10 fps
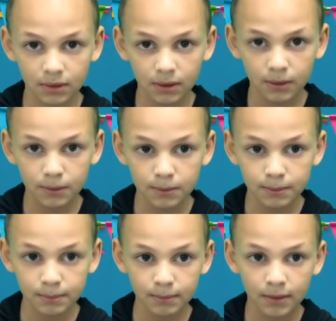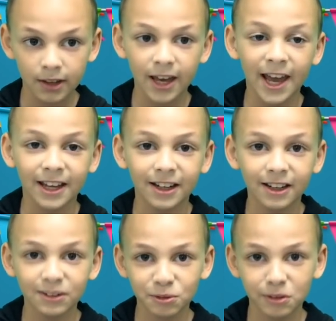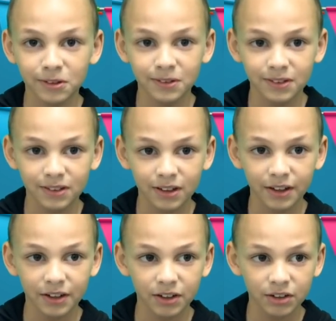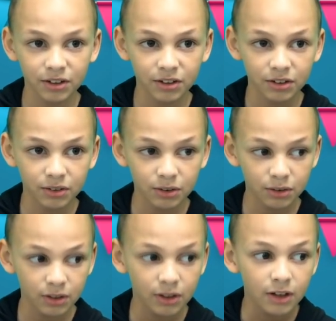Tell everybody your name. Kaden. Kaden. When's your birthday?